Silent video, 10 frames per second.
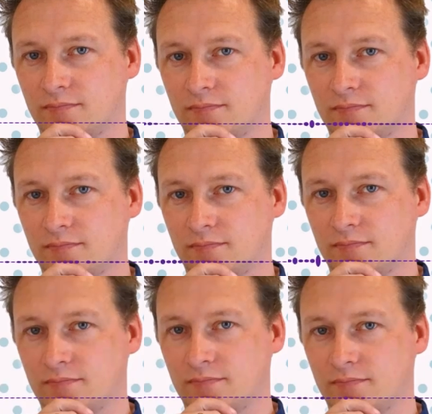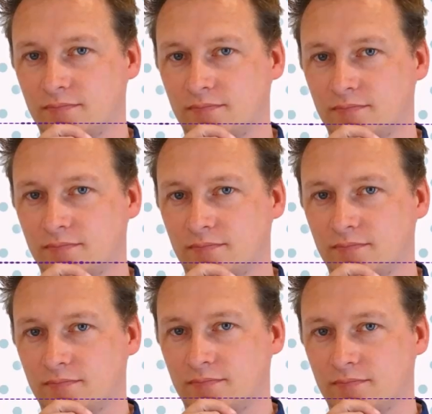And they had this
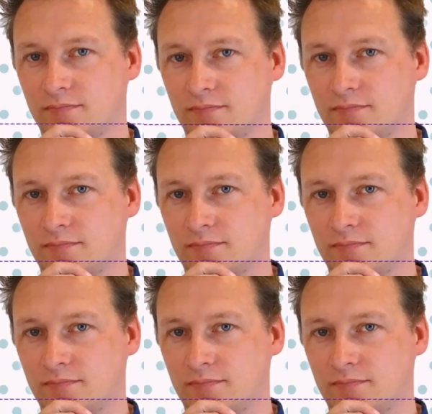sense